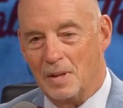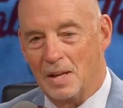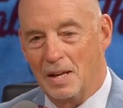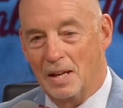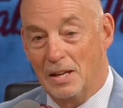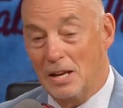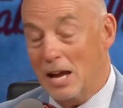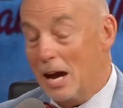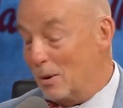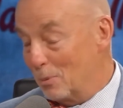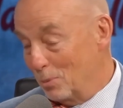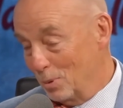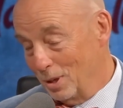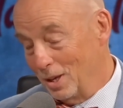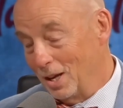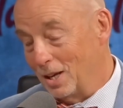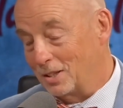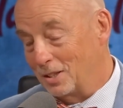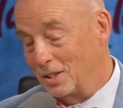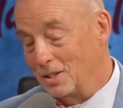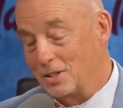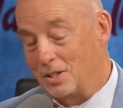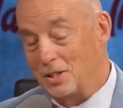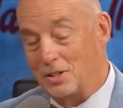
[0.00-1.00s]
not
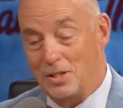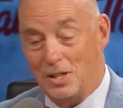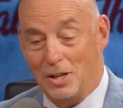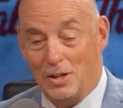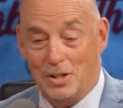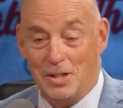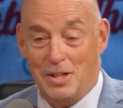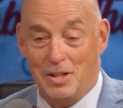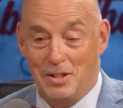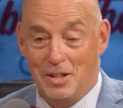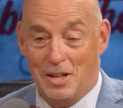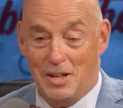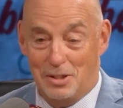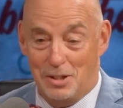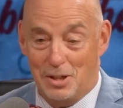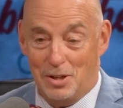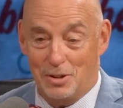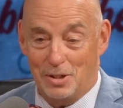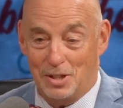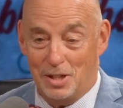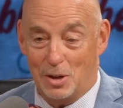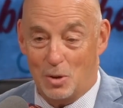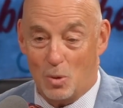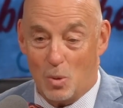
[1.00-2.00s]
reluctant to tell you, and they'd
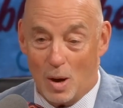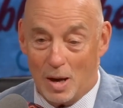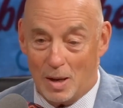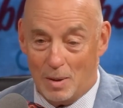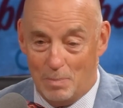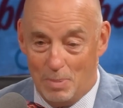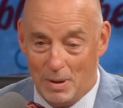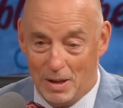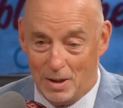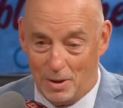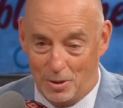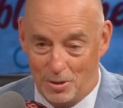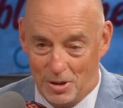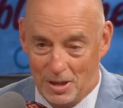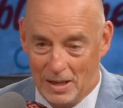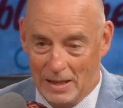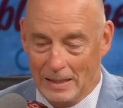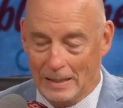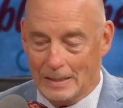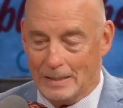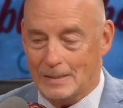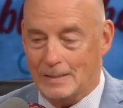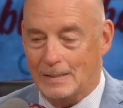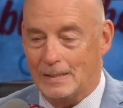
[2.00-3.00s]
tell you quite a bit of
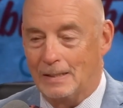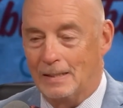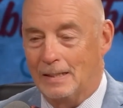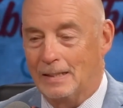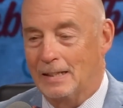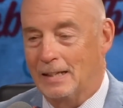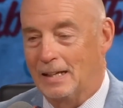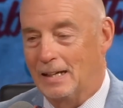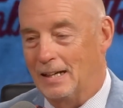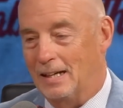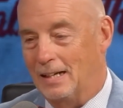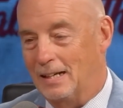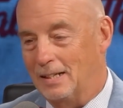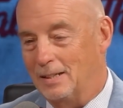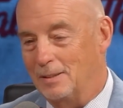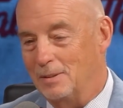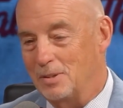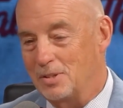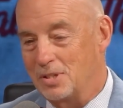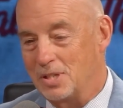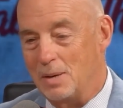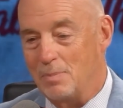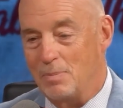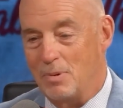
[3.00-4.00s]
things,
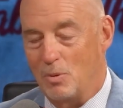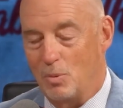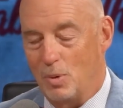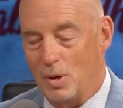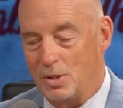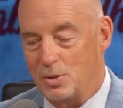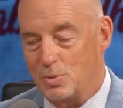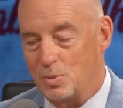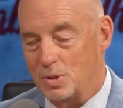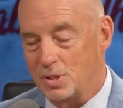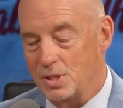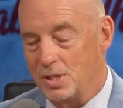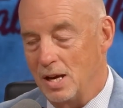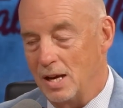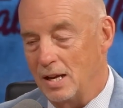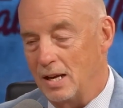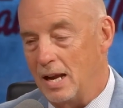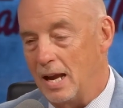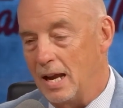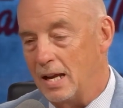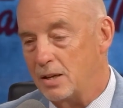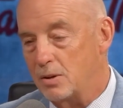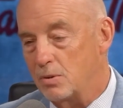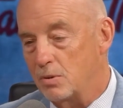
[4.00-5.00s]
some of which was not
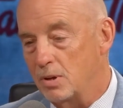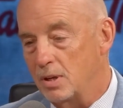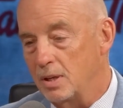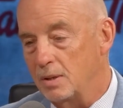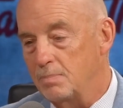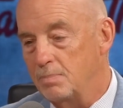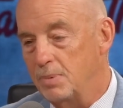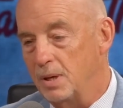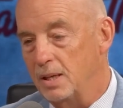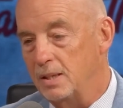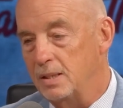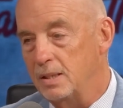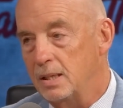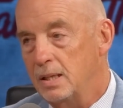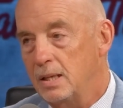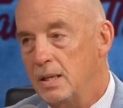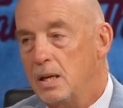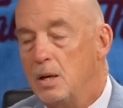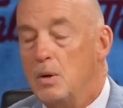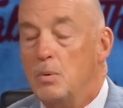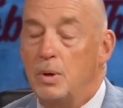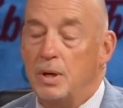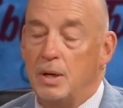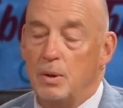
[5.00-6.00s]
accurate. But
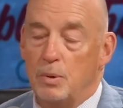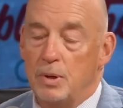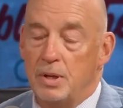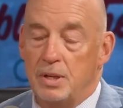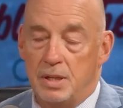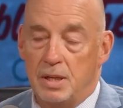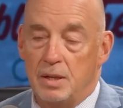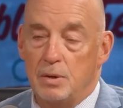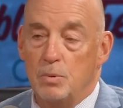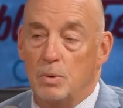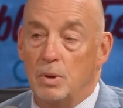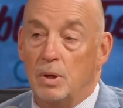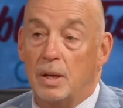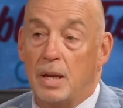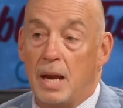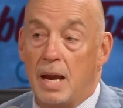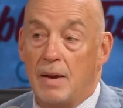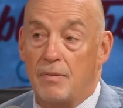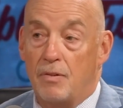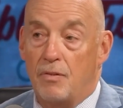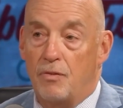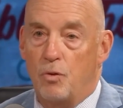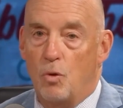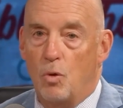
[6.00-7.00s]
we didn't really
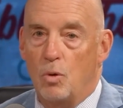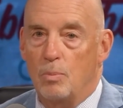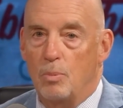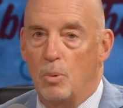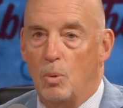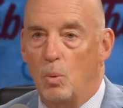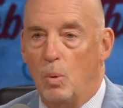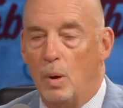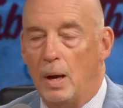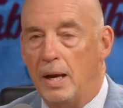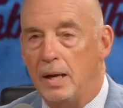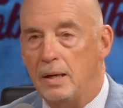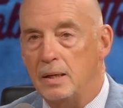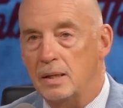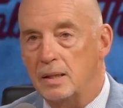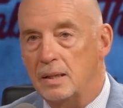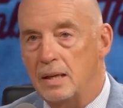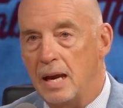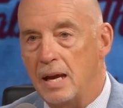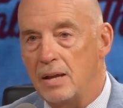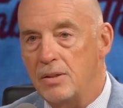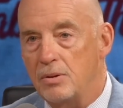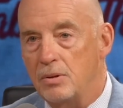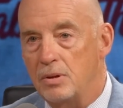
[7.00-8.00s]
have a formal way to
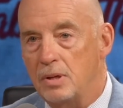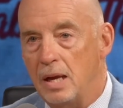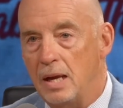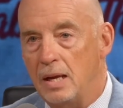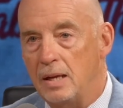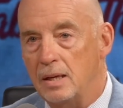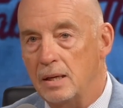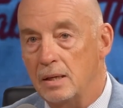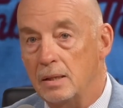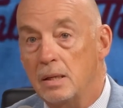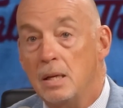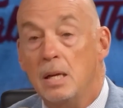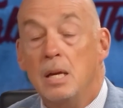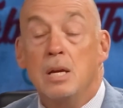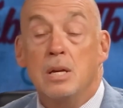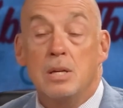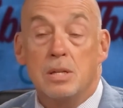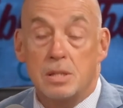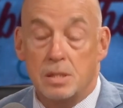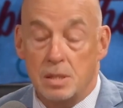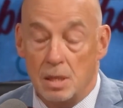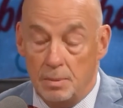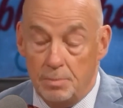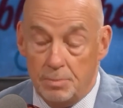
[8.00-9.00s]
gather data.
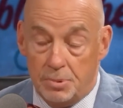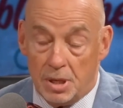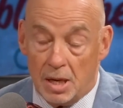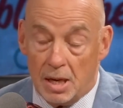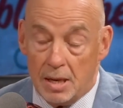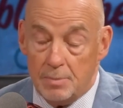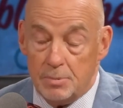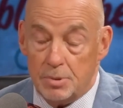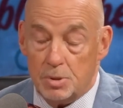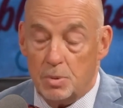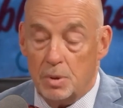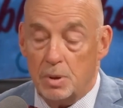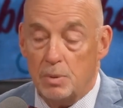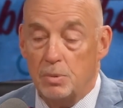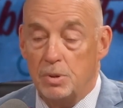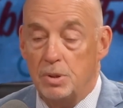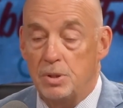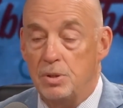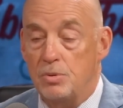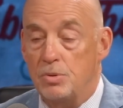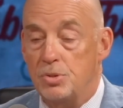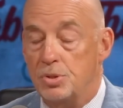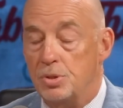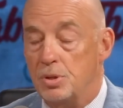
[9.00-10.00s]
Sometimes we would
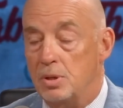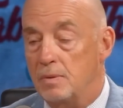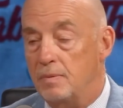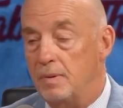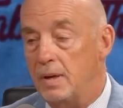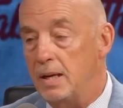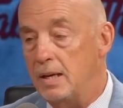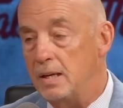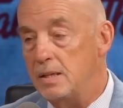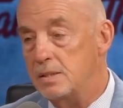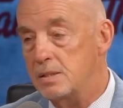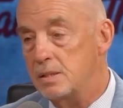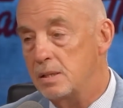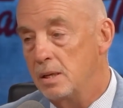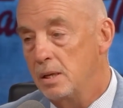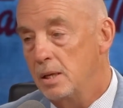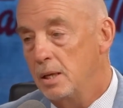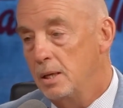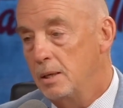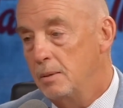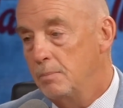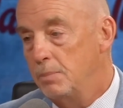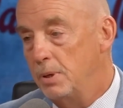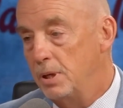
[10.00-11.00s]
do
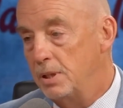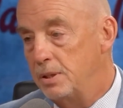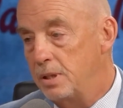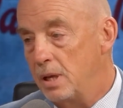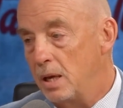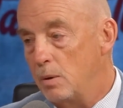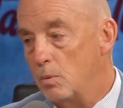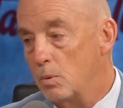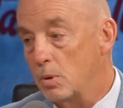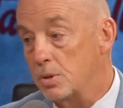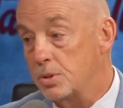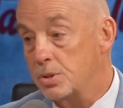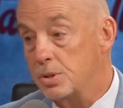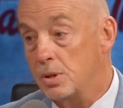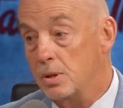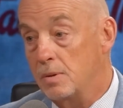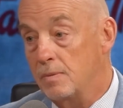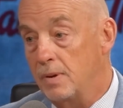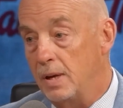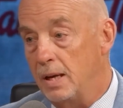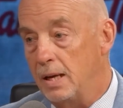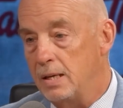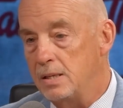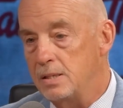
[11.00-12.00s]
surveys, but they were
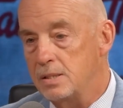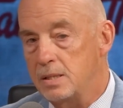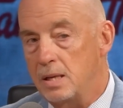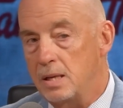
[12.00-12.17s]
surveys